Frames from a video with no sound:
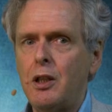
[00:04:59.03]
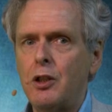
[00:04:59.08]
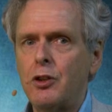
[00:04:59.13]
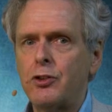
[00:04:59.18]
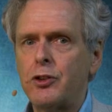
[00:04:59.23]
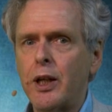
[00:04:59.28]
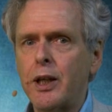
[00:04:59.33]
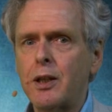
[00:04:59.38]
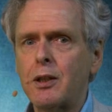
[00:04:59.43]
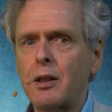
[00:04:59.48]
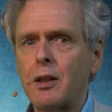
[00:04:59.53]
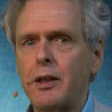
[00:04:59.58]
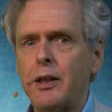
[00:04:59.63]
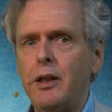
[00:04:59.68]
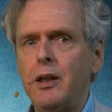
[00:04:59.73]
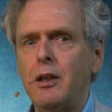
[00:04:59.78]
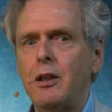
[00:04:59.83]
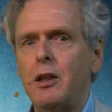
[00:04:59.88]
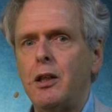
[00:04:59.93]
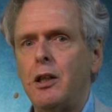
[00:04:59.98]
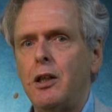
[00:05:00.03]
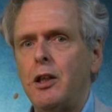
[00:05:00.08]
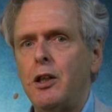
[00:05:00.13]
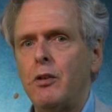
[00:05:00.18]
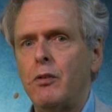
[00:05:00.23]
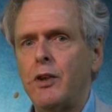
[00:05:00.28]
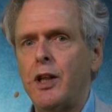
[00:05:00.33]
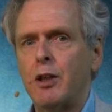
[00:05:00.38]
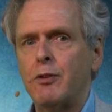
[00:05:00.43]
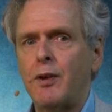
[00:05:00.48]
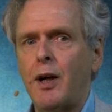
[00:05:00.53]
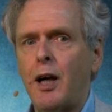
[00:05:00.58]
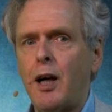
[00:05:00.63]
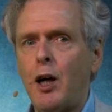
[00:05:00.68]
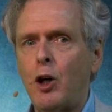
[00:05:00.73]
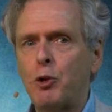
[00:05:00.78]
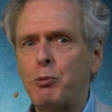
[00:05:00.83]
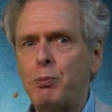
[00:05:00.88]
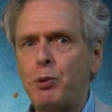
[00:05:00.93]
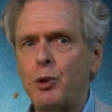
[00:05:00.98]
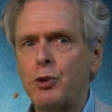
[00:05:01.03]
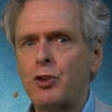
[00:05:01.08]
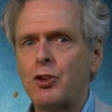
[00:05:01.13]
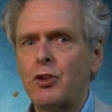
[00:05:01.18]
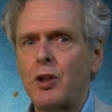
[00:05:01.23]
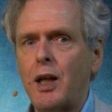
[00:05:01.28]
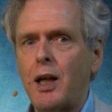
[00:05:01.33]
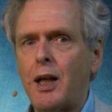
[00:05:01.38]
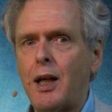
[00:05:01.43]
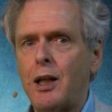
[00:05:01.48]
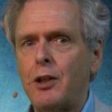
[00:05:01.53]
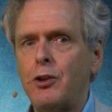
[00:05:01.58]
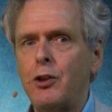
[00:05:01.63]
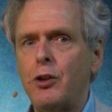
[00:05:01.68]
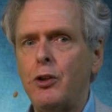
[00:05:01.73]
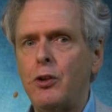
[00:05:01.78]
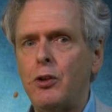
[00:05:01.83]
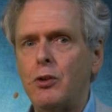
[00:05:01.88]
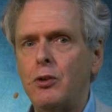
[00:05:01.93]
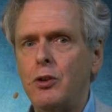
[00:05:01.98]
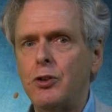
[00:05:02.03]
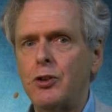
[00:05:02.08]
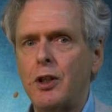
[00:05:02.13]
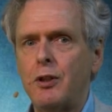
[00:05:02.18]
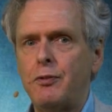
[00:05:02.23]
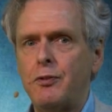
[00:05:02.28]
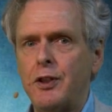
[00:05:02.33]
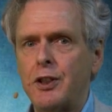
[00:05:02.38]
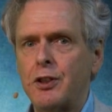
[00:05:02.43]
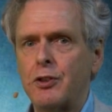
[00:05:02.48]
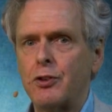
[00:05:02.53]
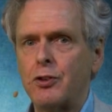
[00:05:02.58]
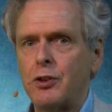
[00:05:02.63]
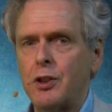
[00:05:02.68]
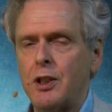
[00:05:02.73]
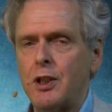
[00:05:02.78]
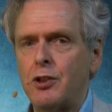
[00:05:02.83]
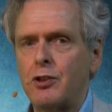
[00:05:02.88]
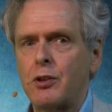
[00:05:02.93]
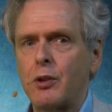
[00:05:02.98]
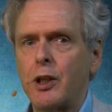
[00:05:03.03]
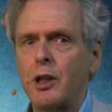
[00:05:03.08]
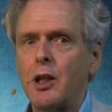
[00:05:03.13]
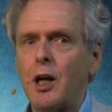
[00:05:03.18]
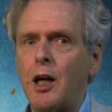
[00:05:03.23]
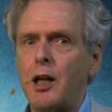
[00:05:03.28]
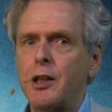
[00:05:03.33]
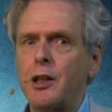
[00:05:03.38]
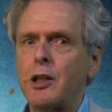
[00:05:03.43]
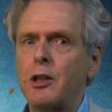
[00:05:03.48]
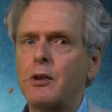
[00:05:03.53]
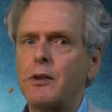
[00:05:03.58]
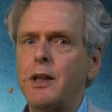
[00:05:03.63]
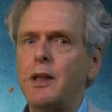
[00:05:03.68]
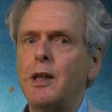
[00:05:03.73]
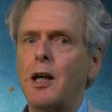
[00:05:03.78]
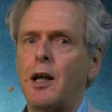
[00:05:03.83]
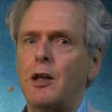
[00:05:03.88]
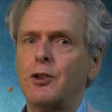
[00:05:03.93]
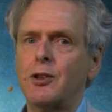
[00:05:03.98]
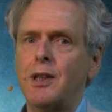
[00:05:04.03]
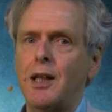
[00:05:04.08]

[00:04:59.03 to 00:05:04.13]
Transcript: Secondly, we have outputs and use efficiencies regarding greenhouse